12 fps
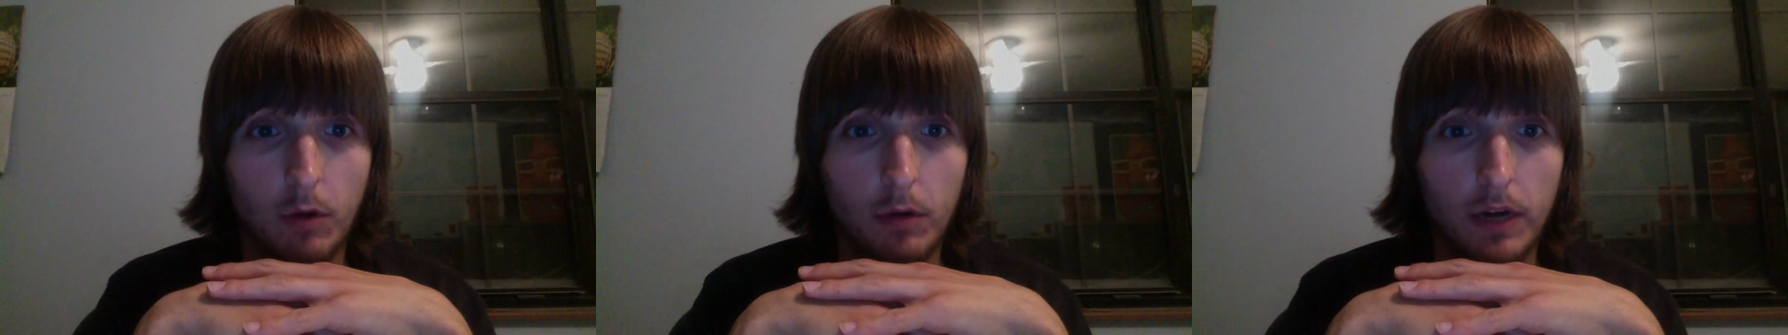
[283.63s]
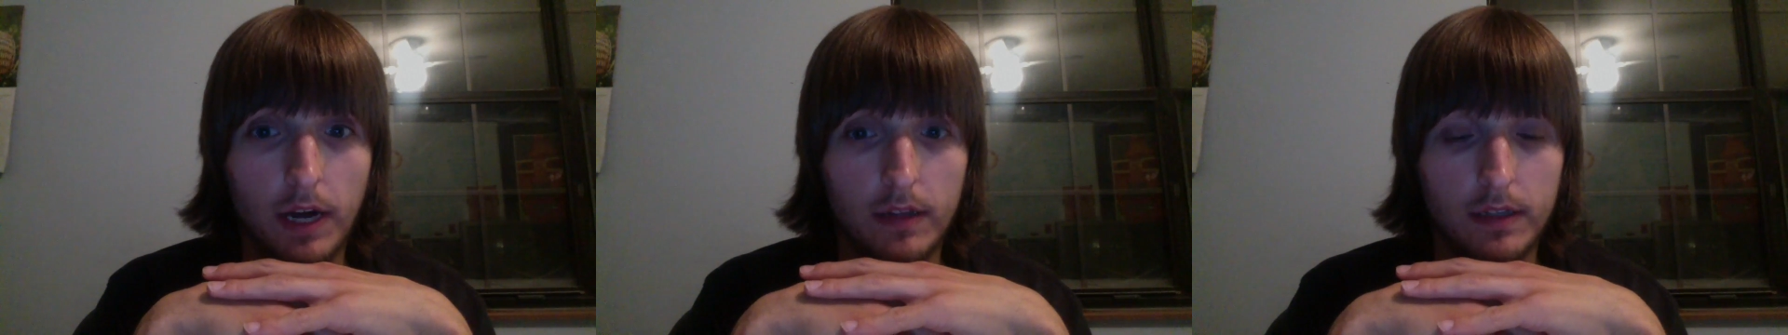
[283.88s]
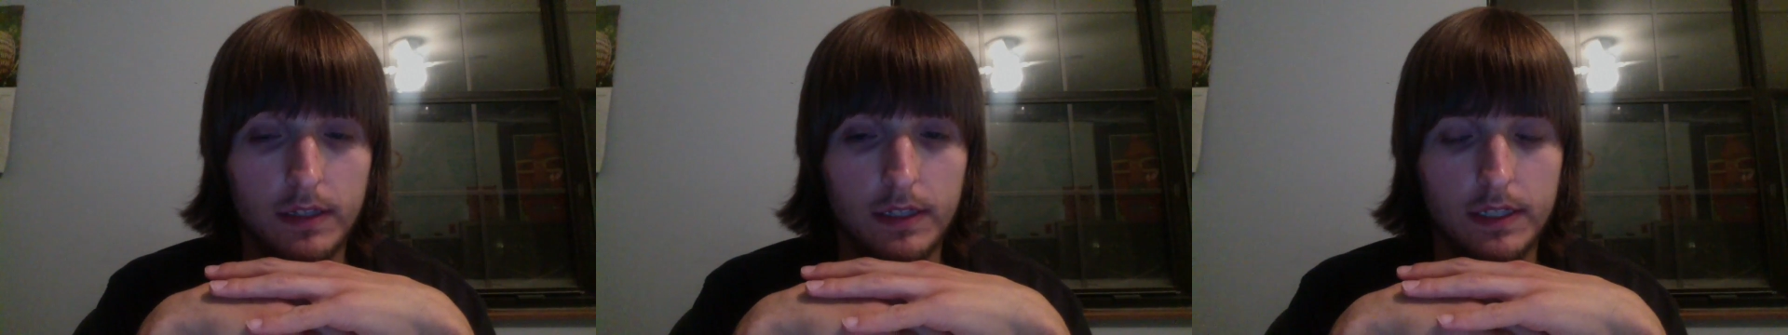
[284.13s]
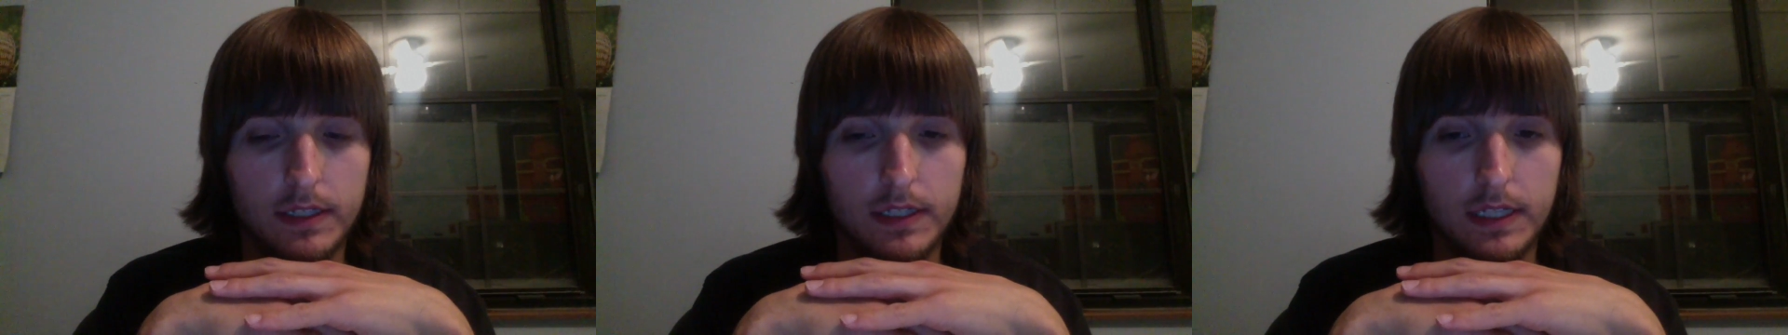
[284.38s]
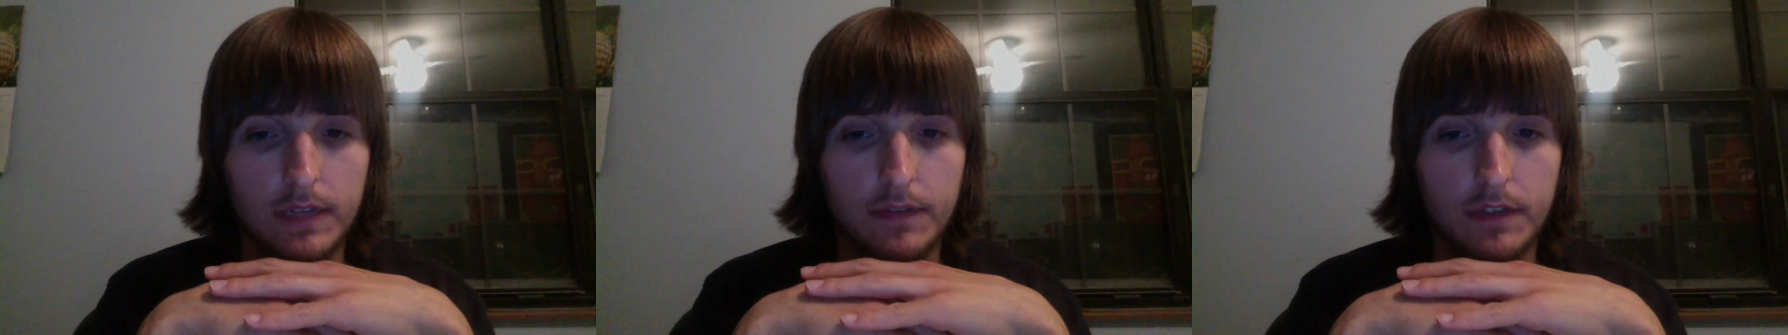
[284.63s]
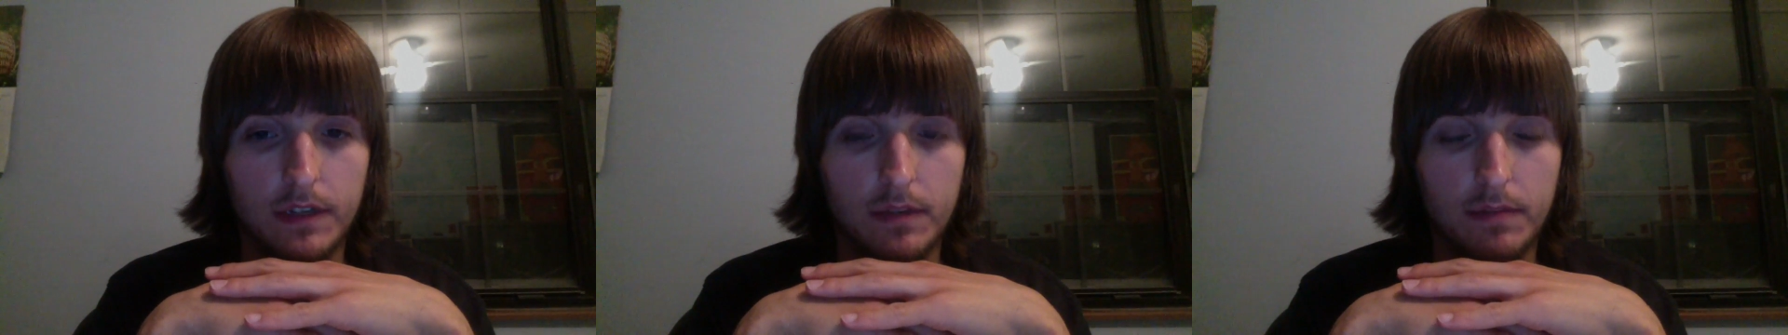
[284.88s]
Rhode Island is
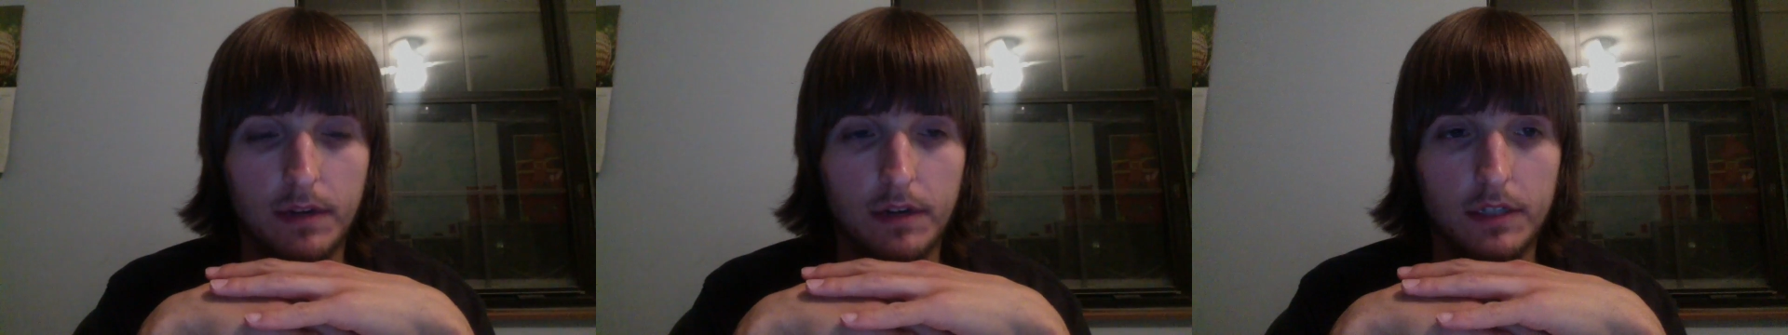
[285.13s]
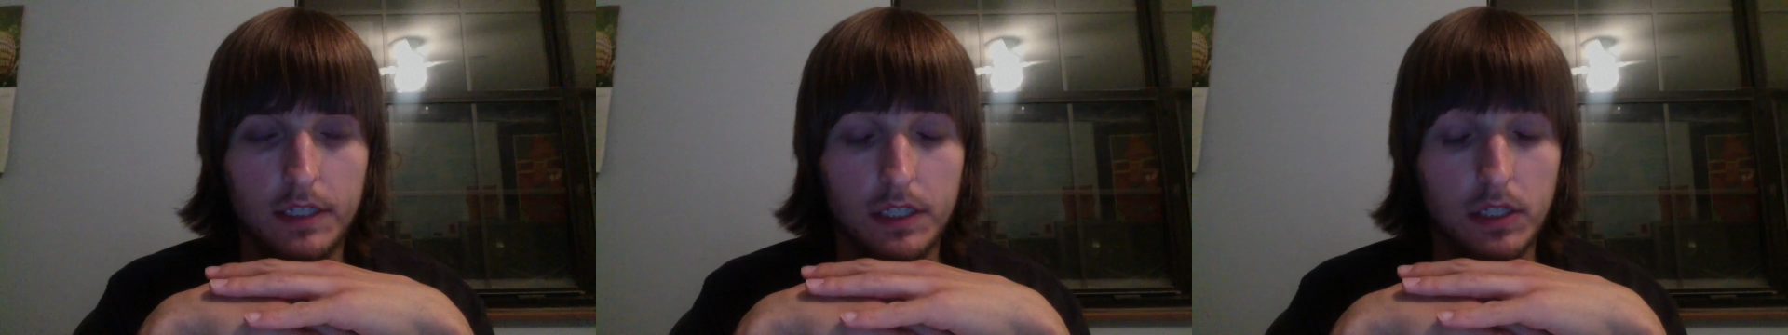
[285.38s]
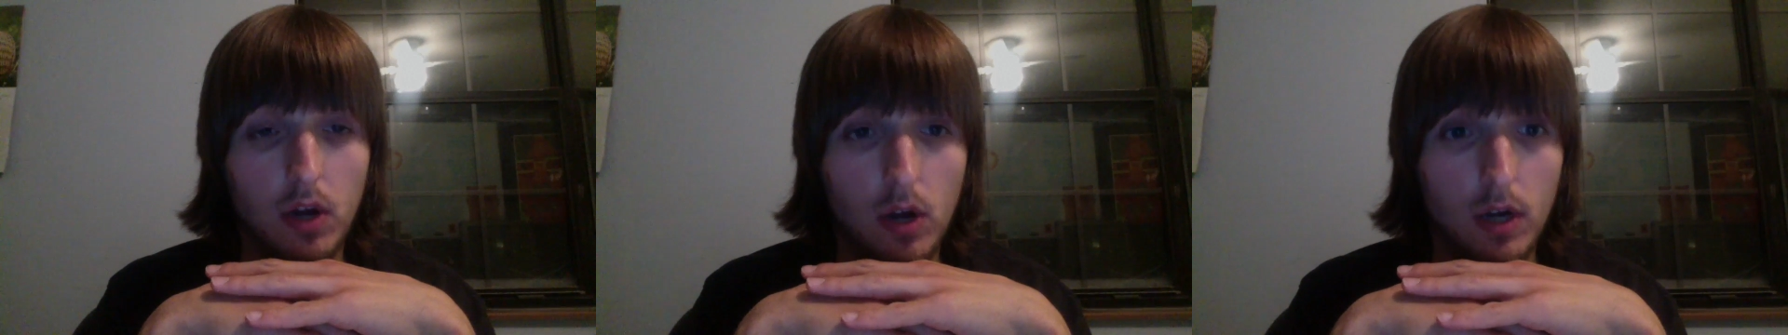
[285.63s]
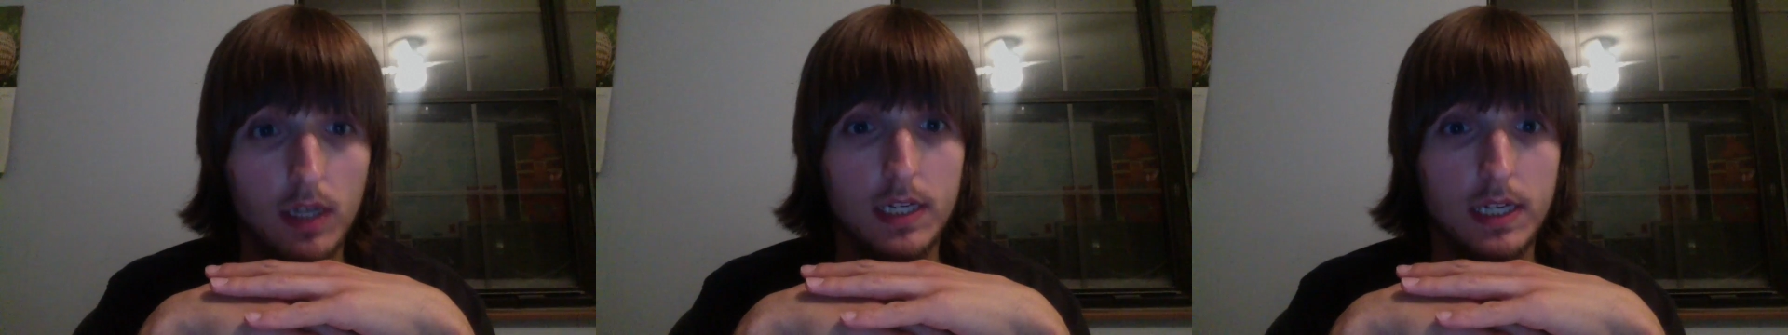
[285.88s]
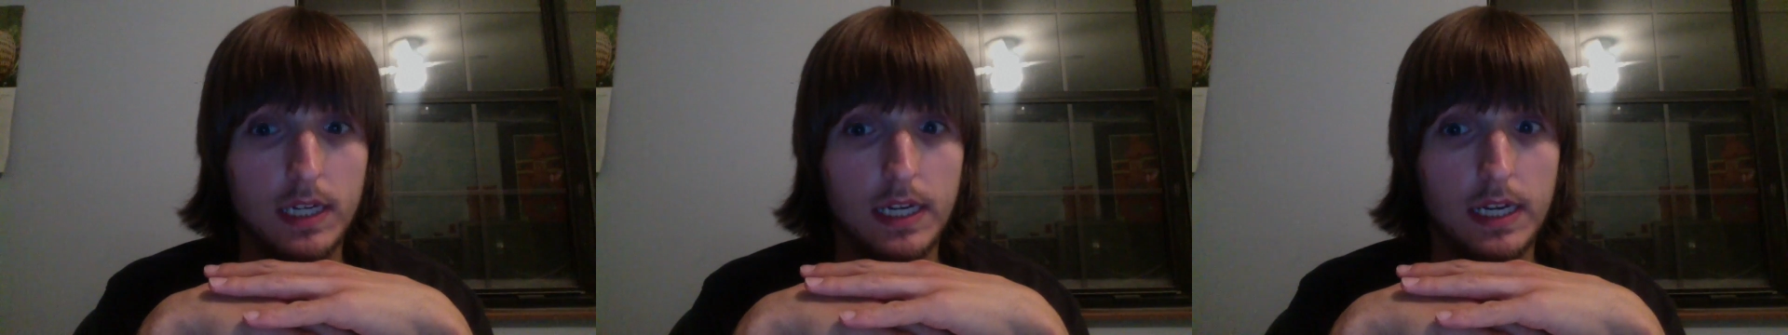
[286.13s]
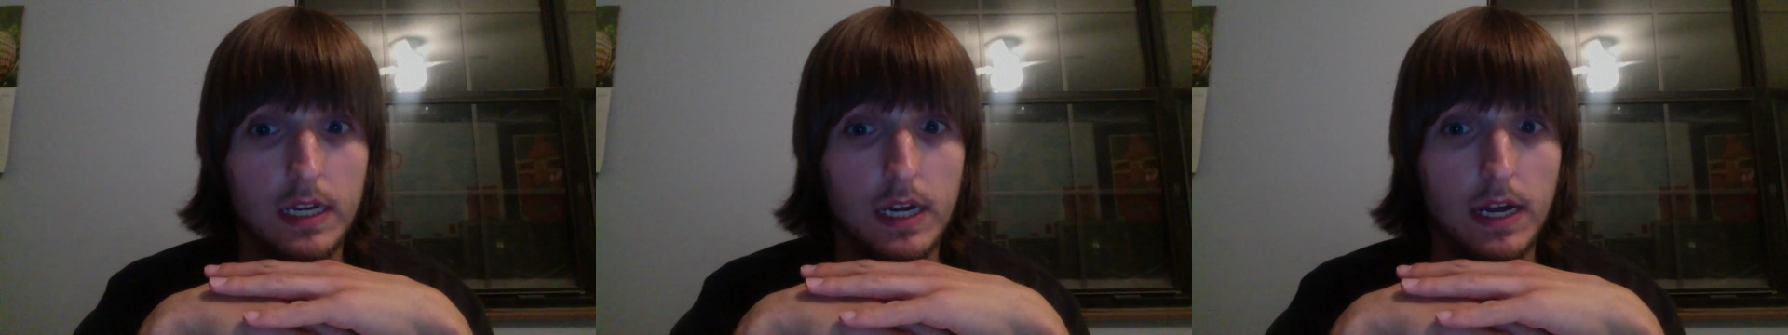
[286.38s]
significant compared to his loss
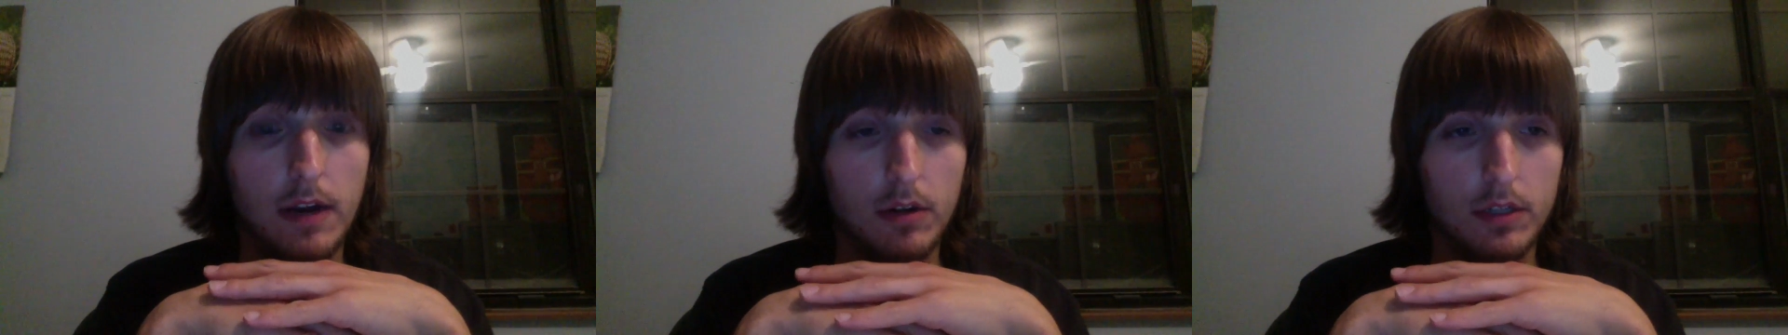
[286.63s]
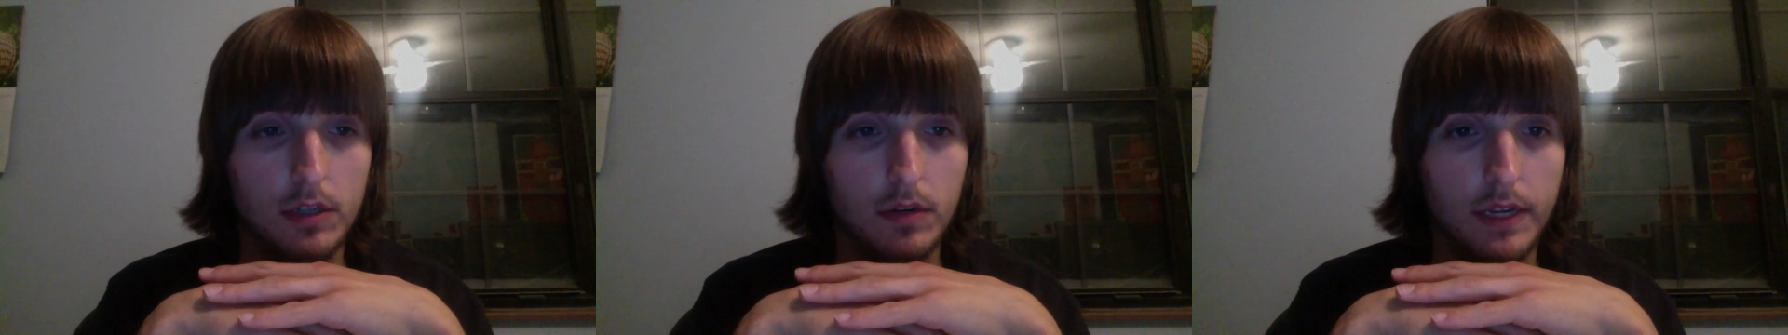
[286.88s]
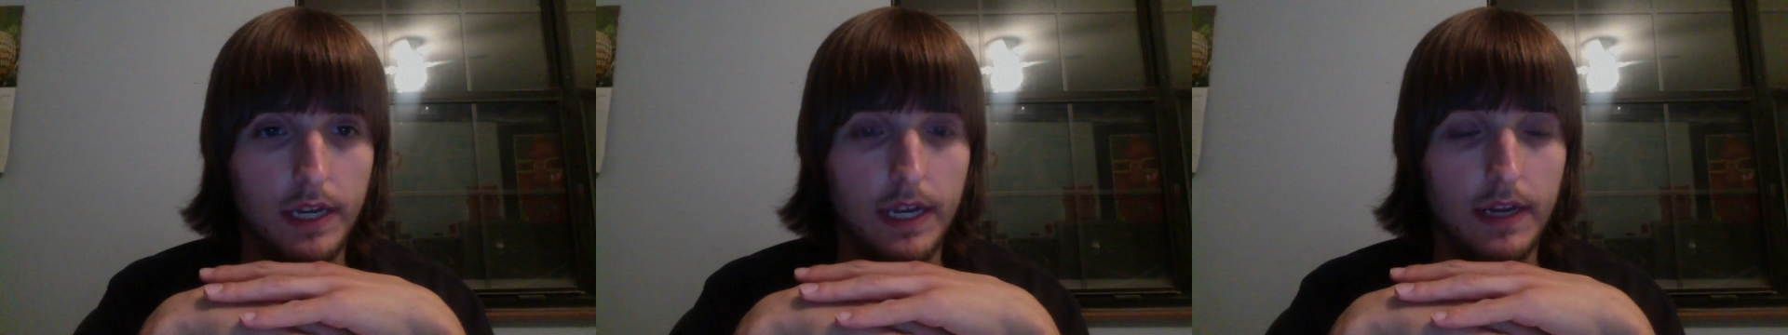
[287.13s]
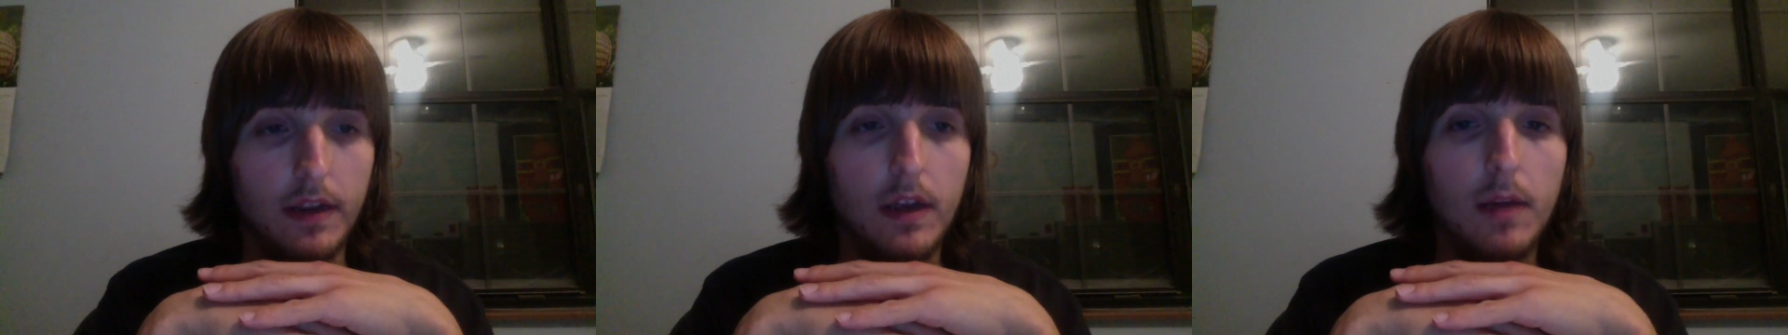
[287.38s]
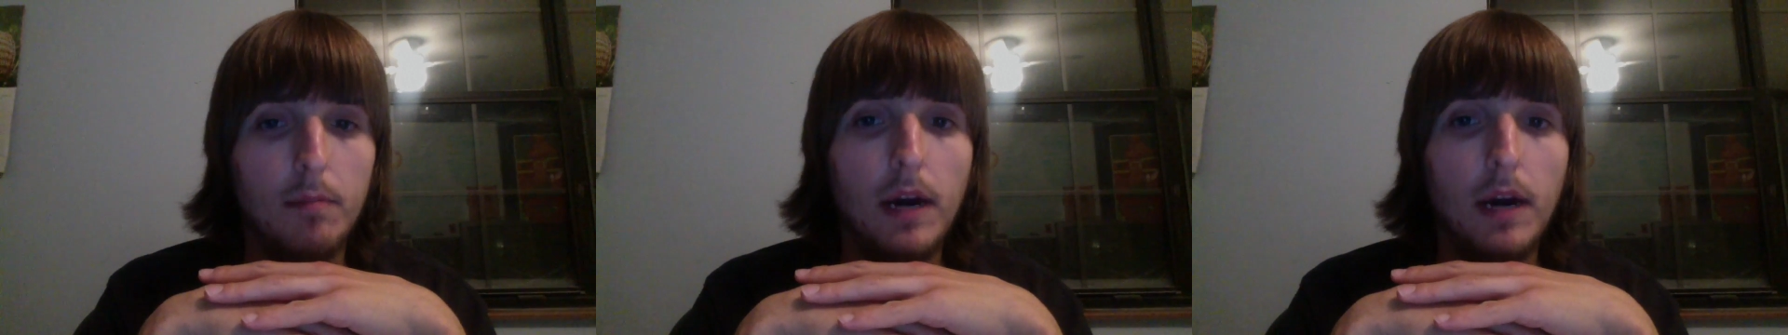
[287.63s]
in Arizona and